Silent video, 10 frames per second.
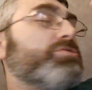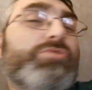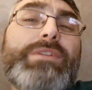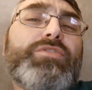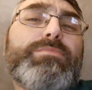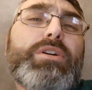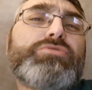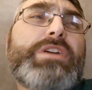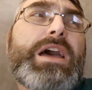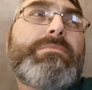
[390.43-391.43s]
So after blow
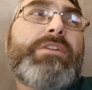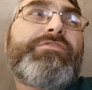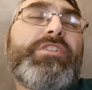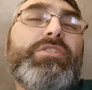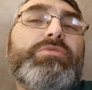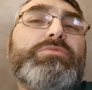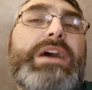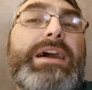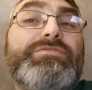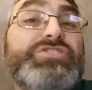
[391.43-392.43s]
drying my phone,
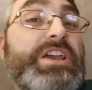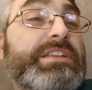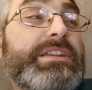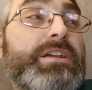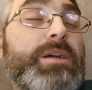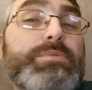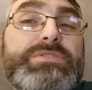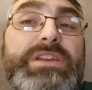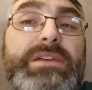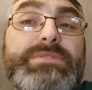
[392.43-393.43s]
I've checked it a couple
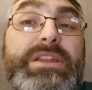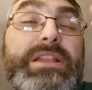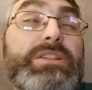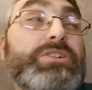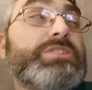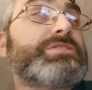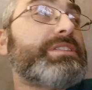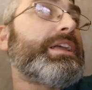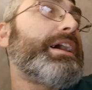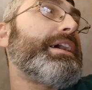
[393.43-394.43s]
times and it looks
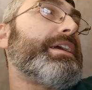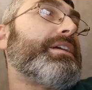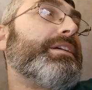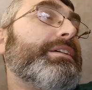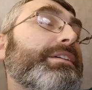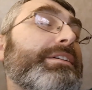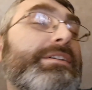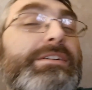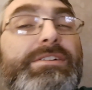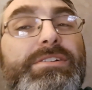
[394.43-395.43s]
like
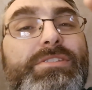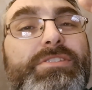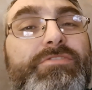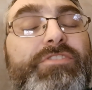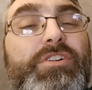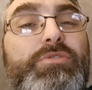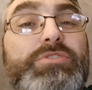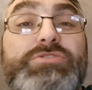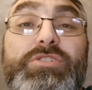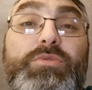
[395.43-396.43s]
the phone
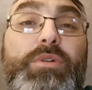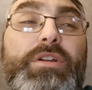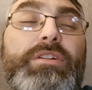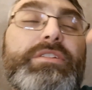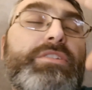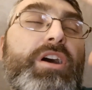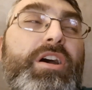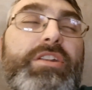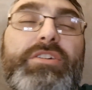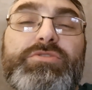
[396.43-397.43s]
is gonna work, the
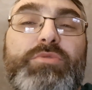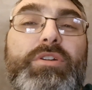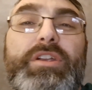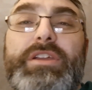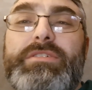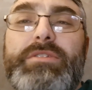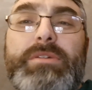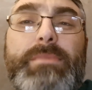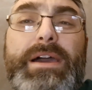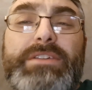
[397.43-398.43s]
audio's working,
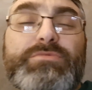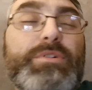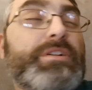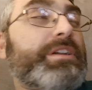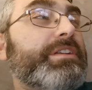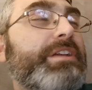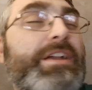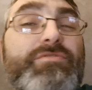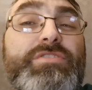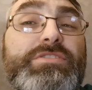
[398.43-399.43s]
the mic's working,
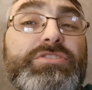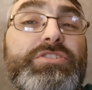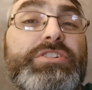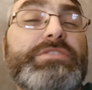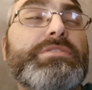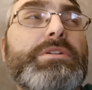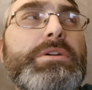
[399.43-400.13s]
everything's good.